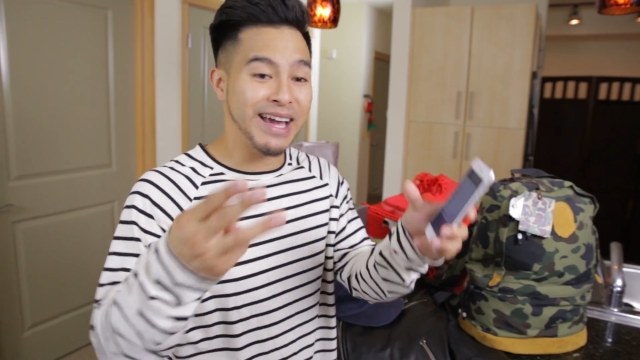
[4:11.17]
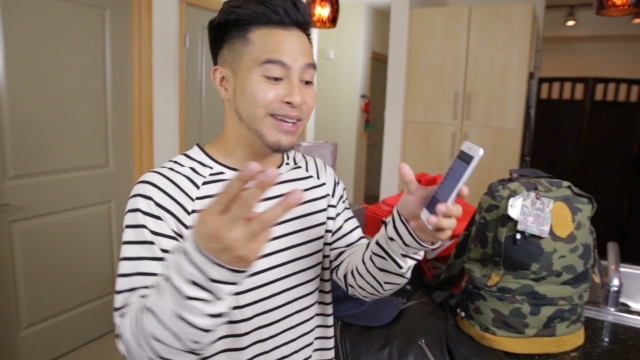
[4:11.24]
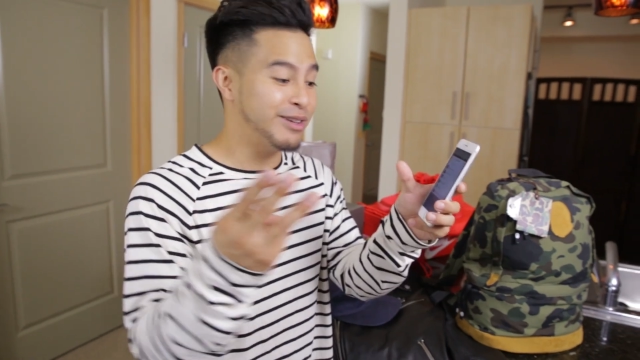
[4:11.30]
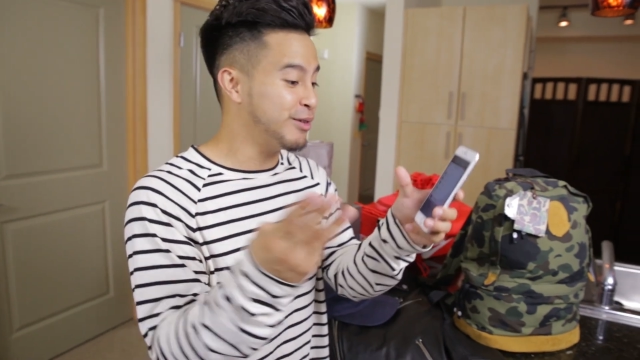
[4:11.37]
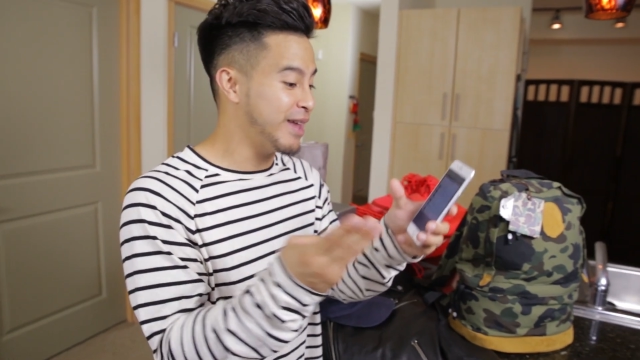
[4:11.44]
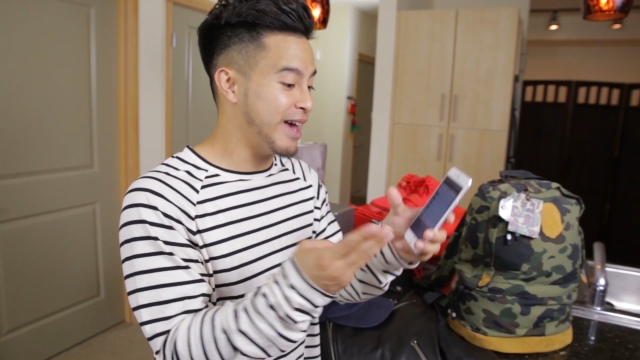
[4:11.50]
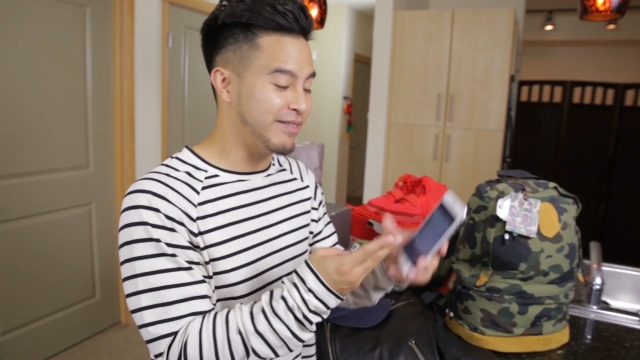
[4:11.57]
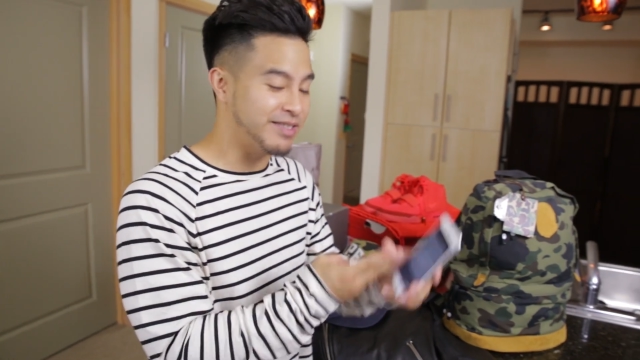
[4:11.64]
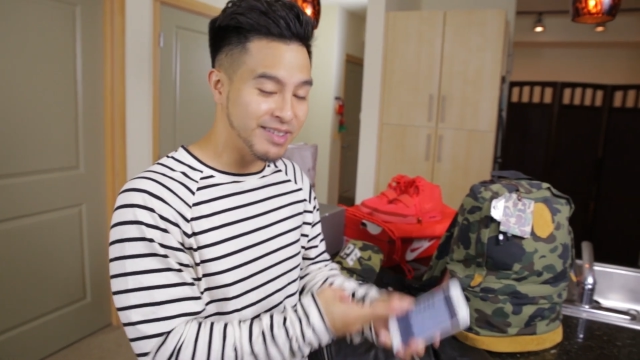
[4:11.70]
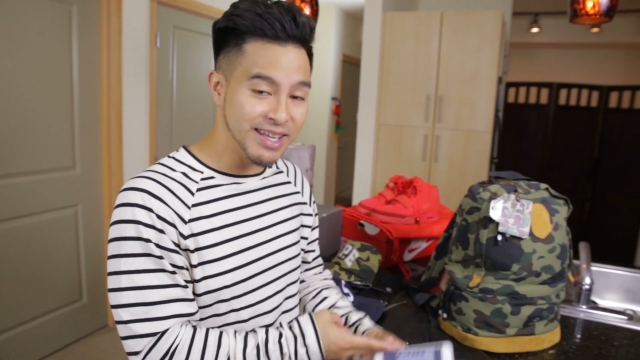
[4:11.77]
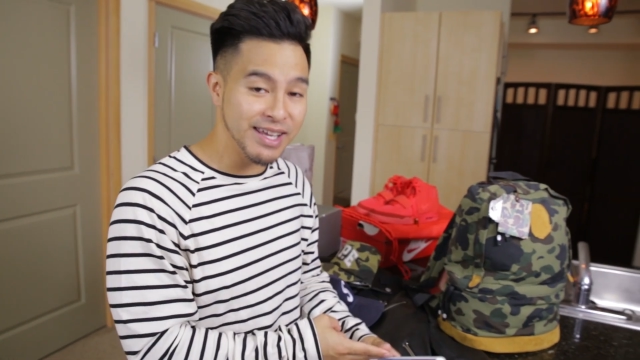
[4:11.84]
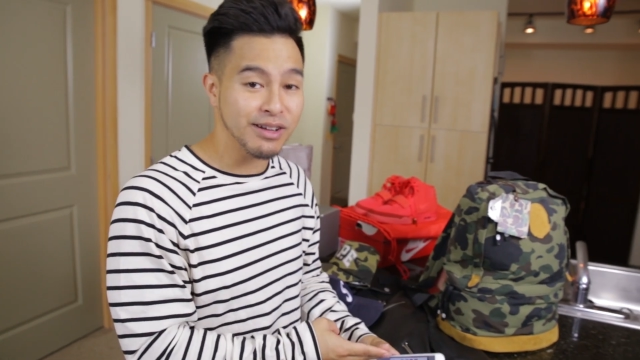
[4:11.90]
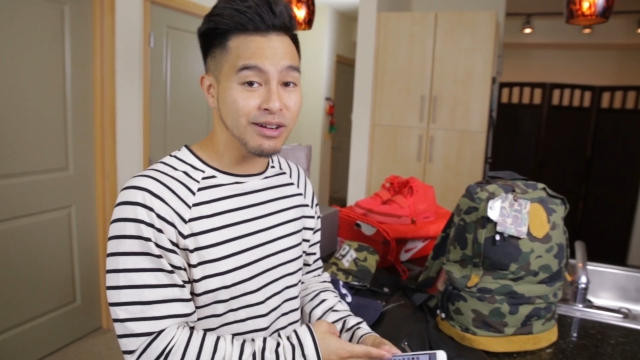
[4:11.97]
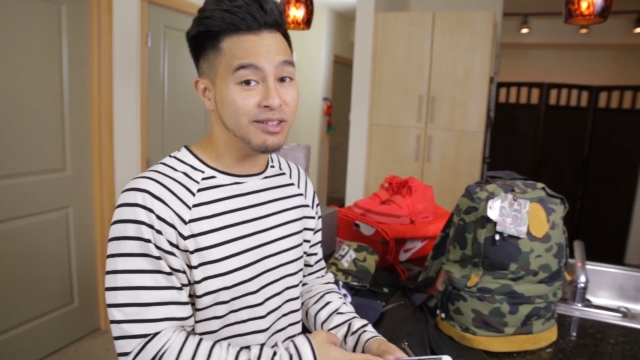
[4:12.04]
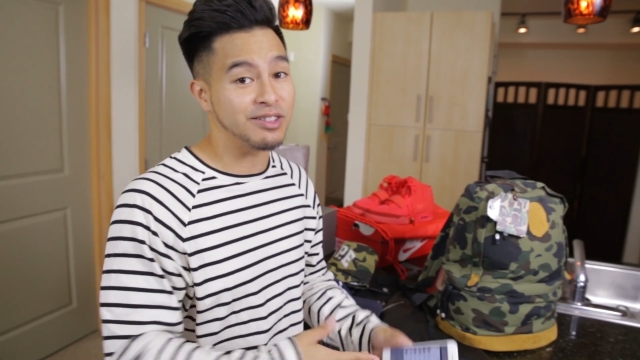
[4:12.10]
I know they have
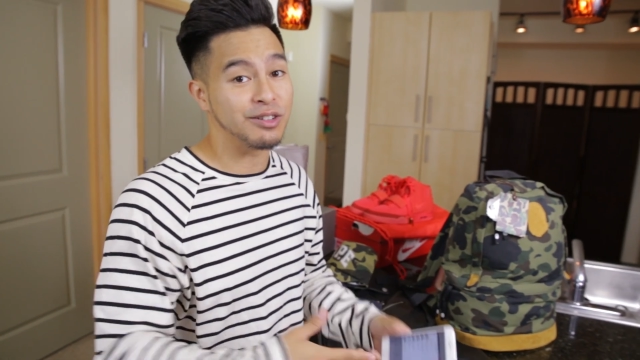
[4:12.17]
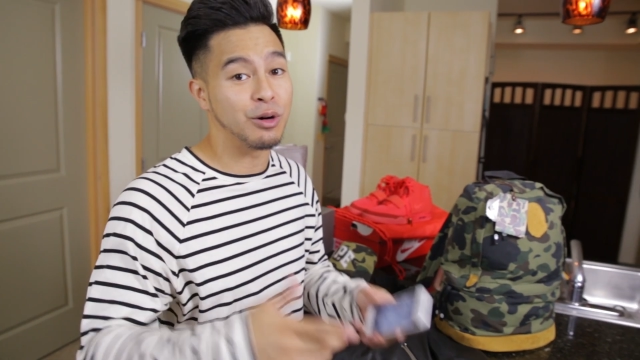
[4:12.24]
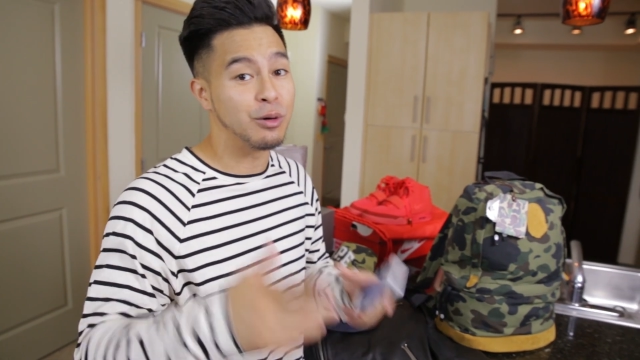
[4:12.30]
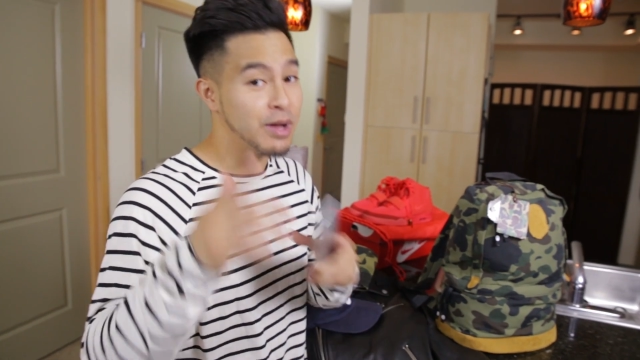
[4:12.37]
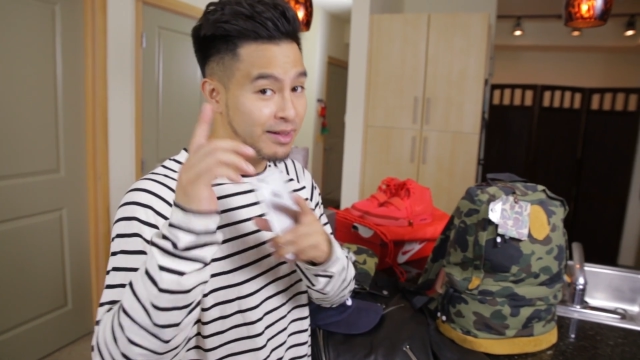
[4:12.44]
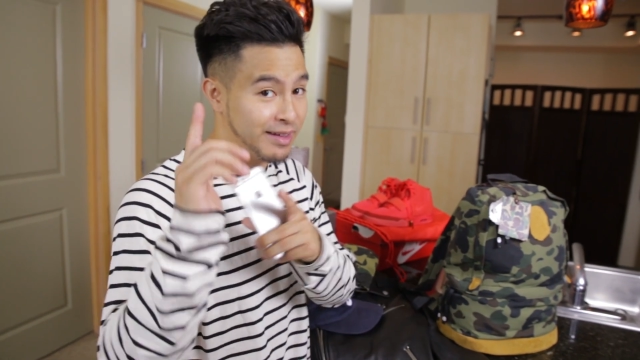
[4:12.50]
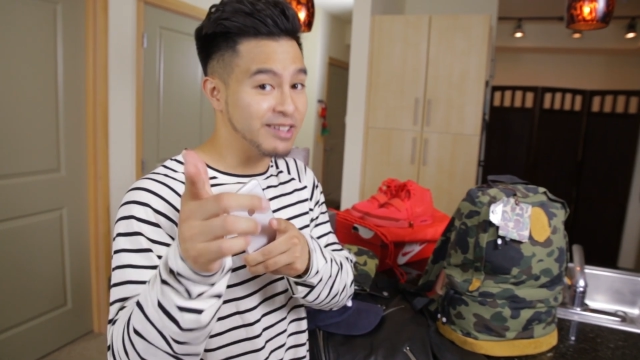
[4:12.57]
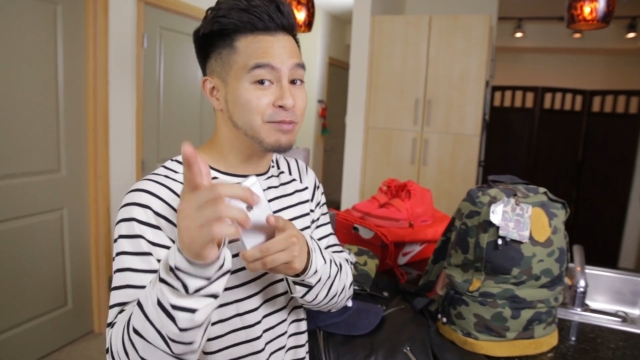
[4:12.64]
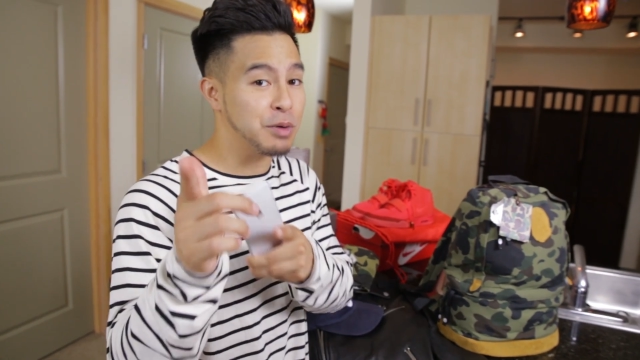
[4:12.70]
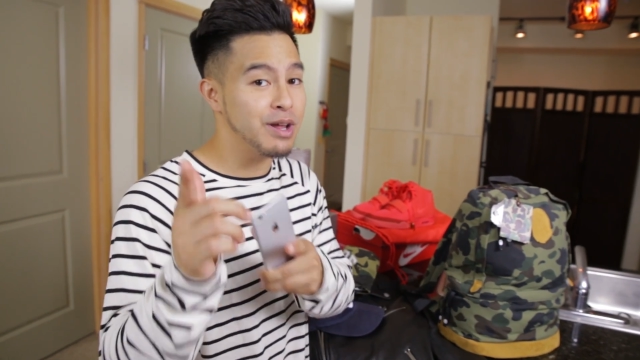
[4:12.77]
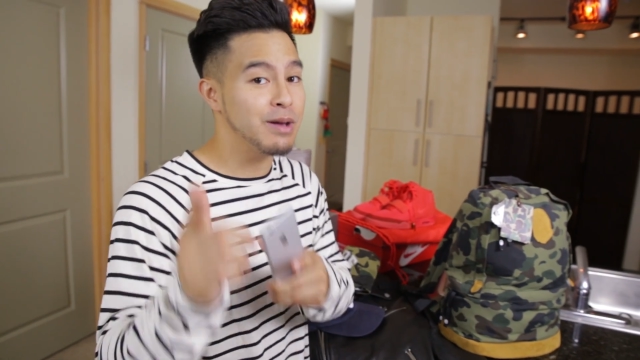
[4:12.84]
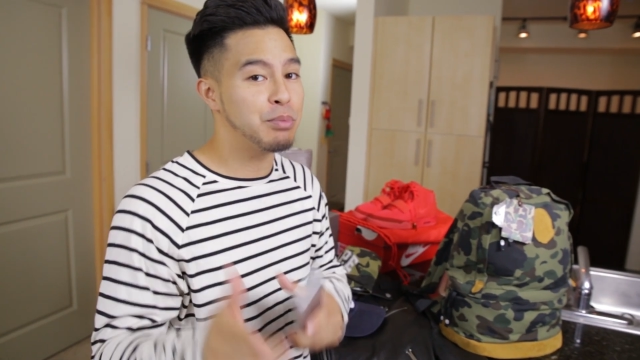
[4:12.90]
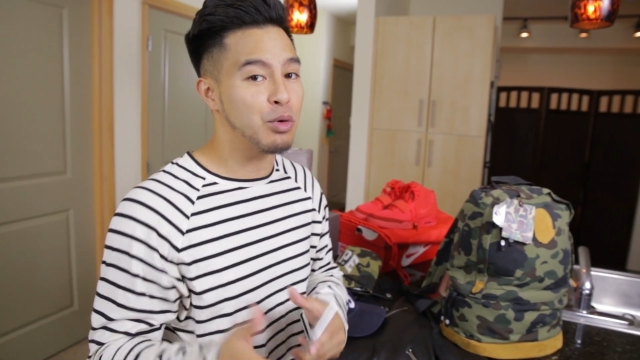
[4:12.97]
sneakers, so that's pretty